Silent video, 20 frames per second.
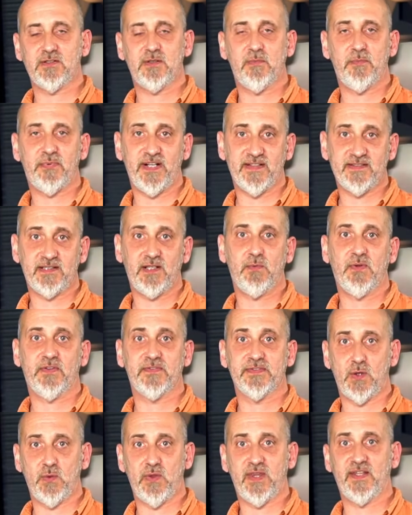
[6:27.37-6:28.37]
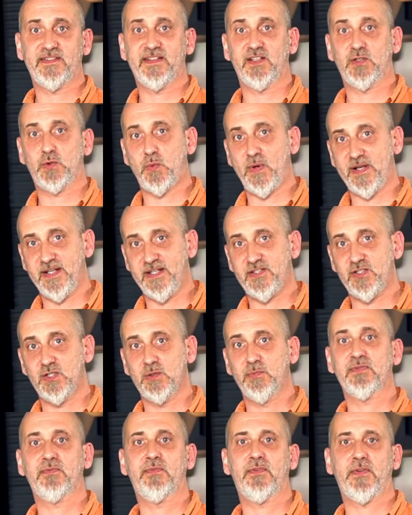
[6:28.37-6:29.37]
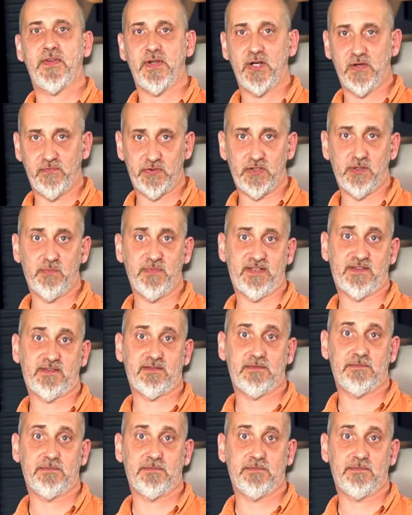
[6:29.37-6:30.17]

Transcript: compressor with no less than 20 tubes for the overall mix.